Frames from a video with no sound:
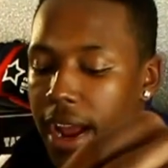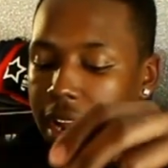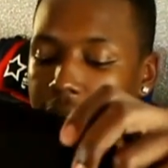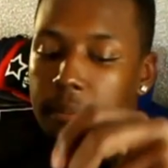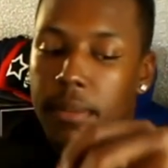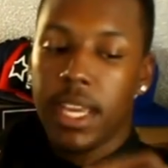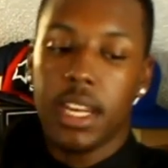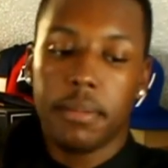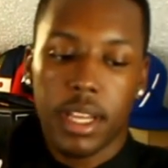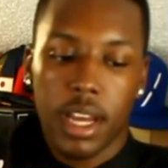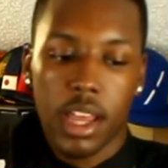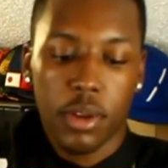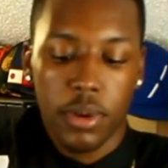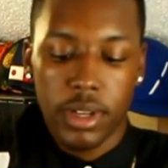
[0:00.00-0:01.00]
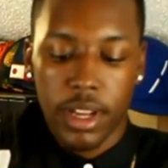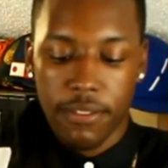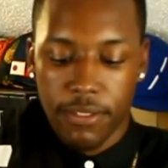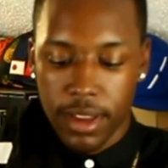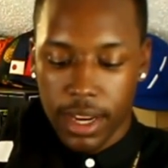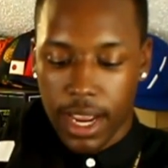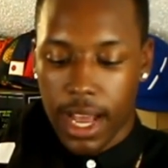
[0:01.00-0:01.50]
I got a medium and the other one, they
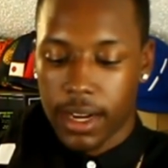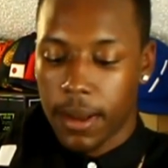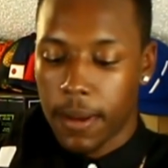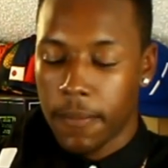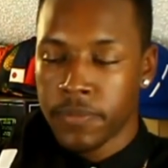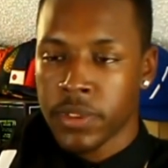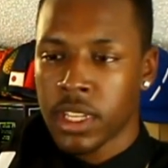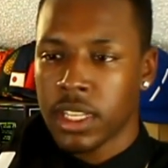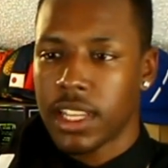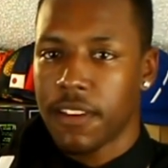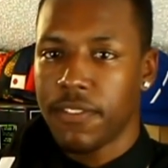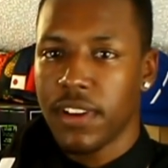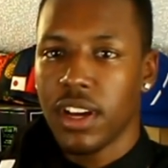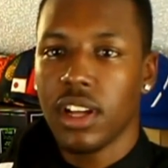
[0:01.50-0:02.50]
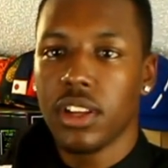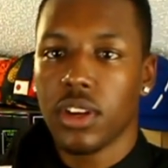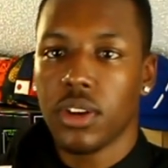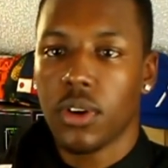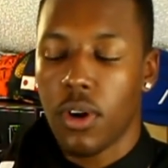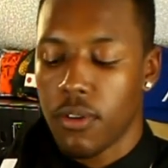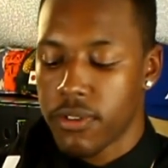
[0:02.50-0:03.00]
fit kinda, they fit a
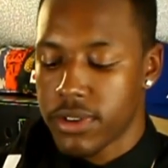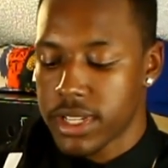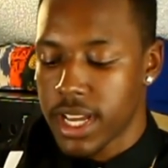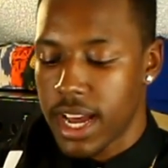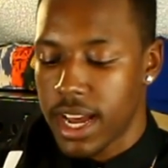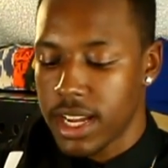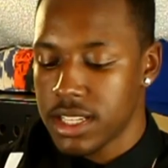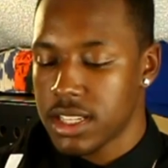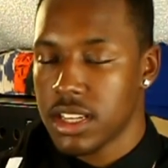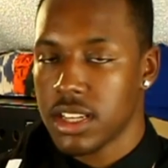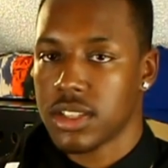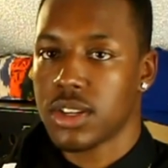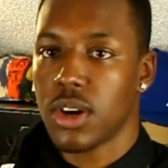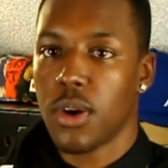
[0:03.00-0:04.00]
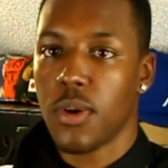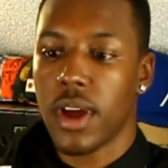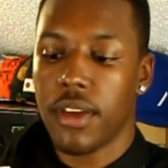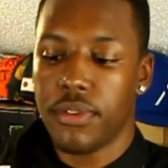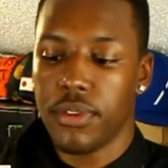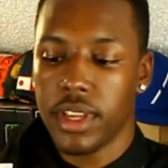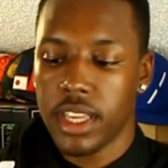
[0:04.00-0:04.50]
little oversized. So
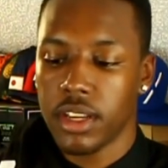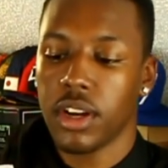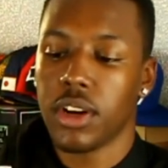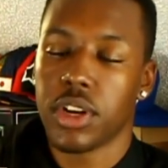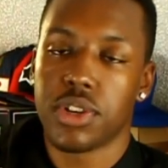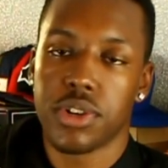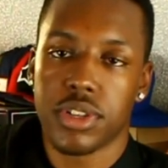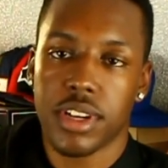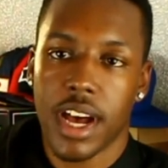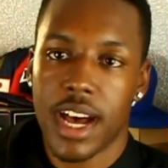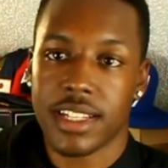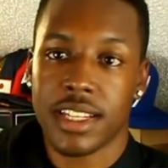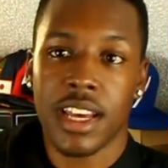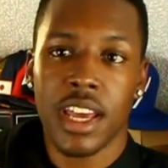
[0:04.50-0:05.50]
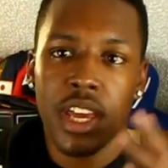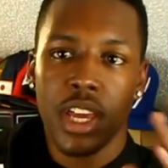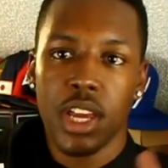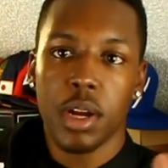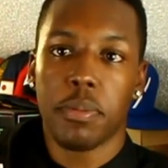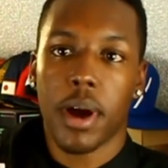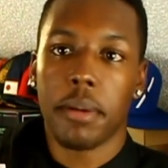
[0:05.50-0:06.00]
if you need to go to true size,
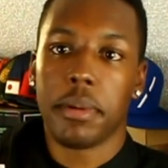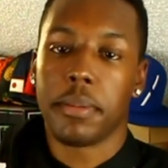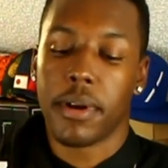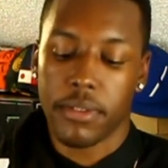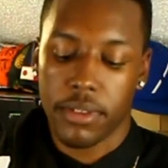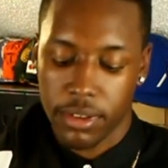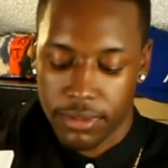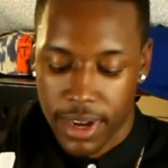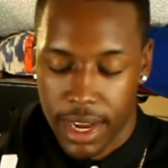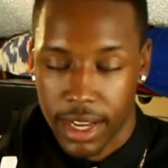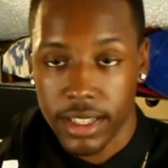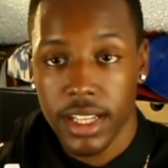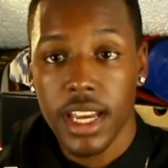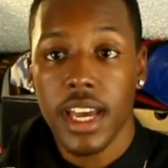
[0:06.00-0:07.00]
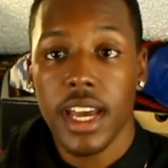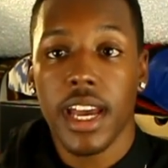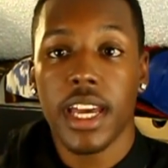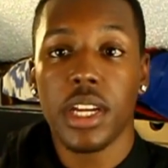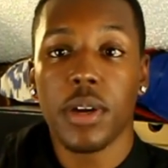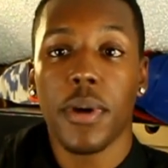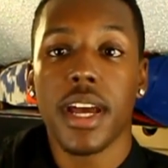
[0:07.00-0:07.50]
you are probably perfectly fine.
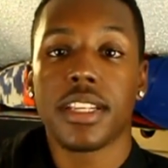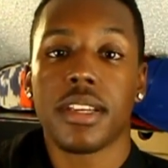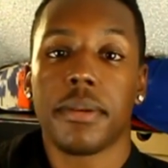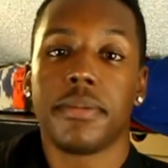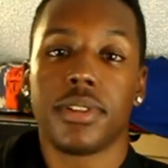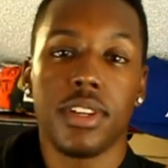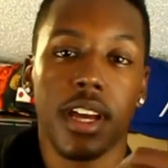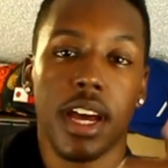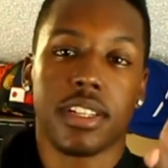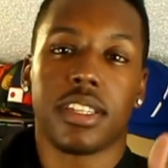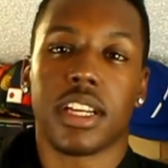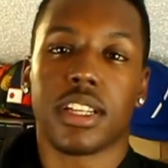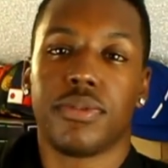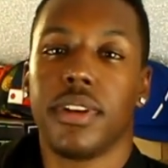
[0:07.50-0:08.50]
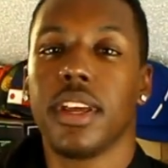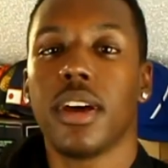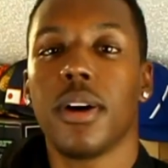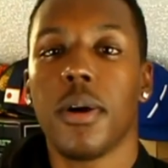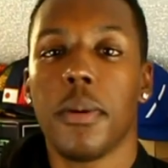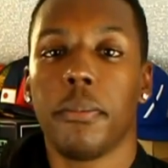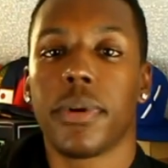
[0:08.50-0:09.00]
Anyways, see you guys next
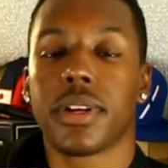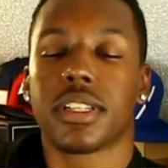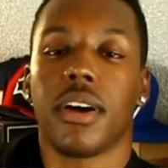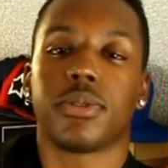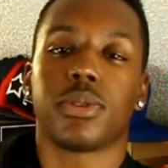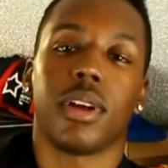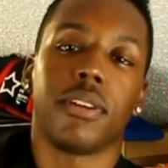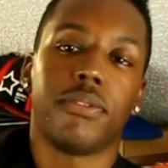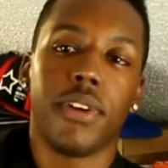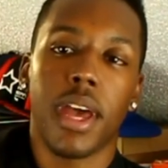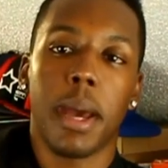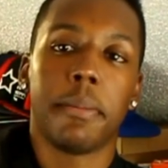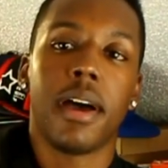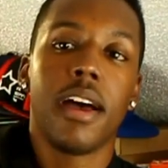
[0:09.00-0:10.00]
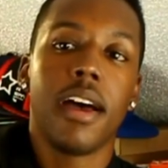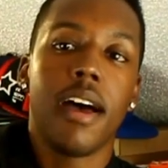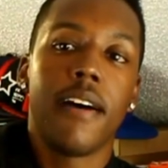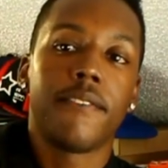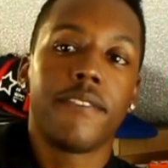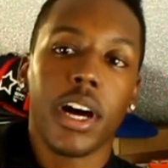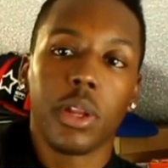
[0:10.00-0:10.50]
video. Much love to all the fam
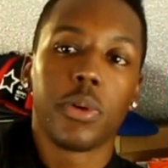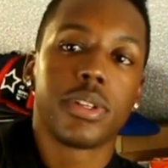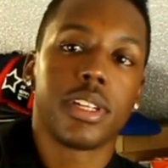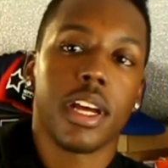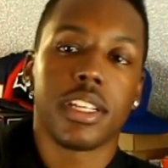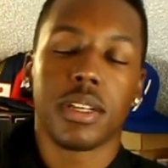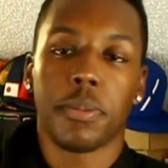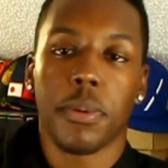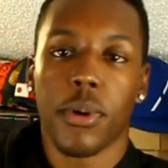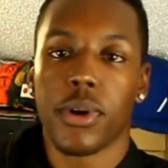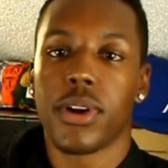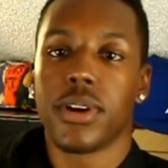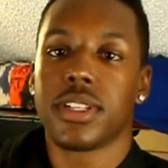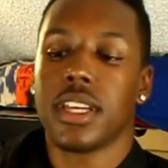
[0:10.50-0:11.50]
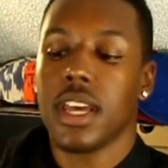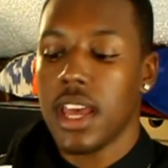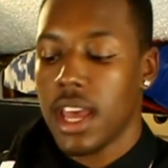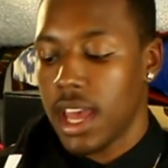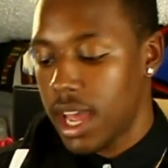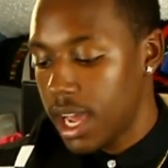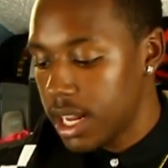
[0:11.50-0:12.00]
followers and supporters.
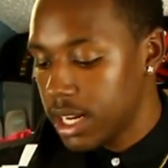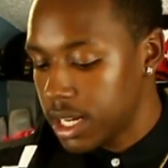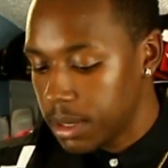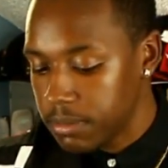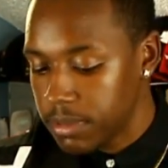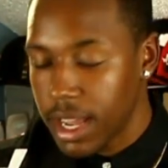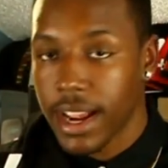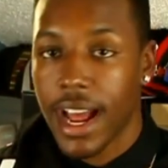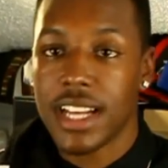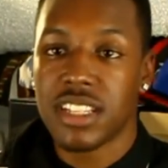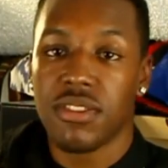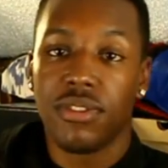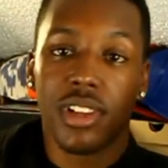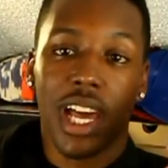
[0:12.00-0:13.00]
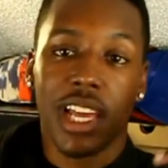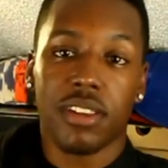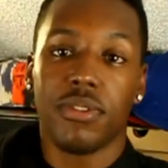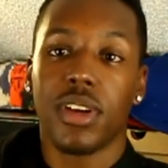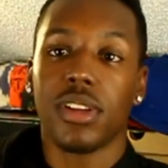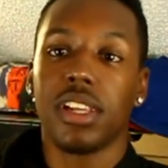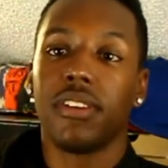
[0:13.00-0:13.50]
And um, yeah, guys, if you like the
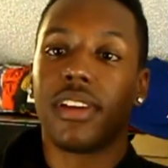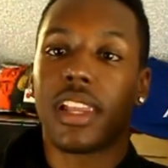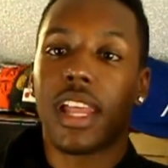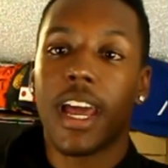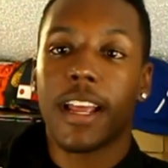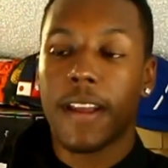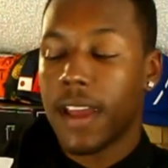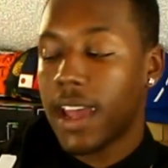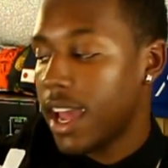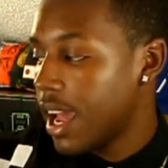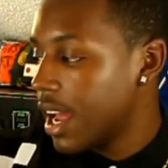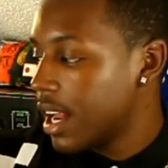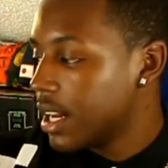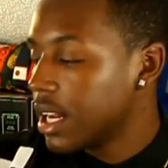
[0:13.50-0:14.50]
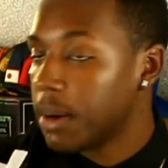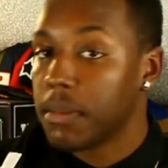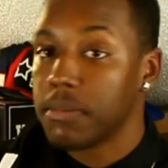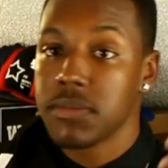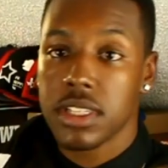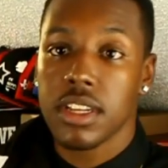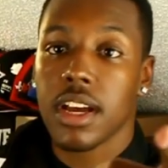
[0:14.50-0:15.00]
video, leave a like. And um,
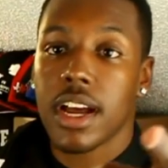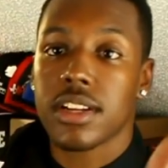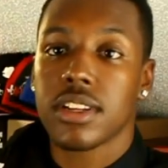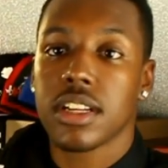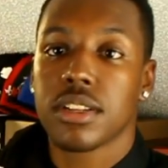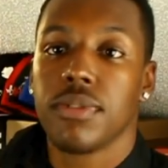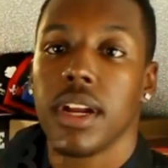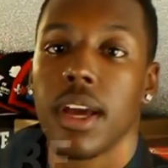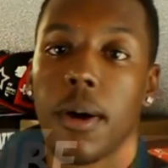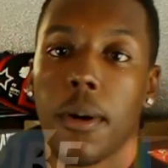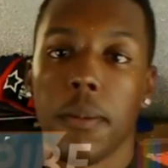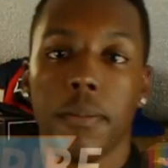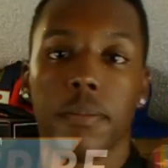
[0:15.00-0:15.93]
see you guys in the next video.